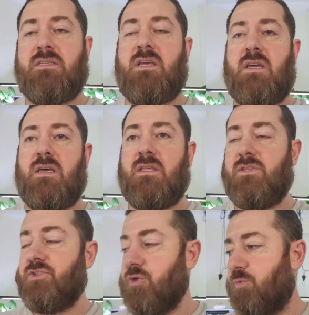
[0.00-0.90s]

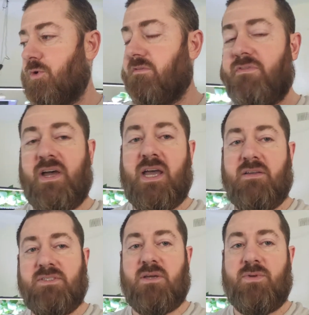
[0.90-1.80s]
The
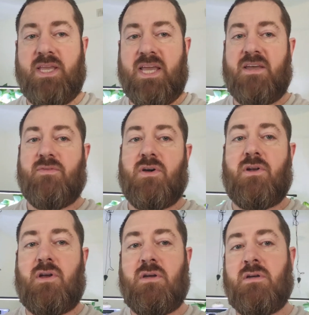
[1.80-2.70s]
2.5s that we have on
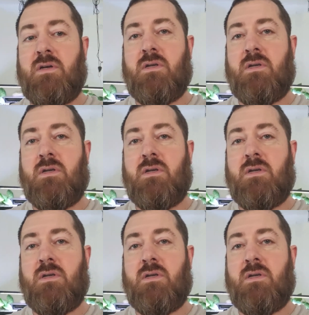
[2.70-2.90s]
our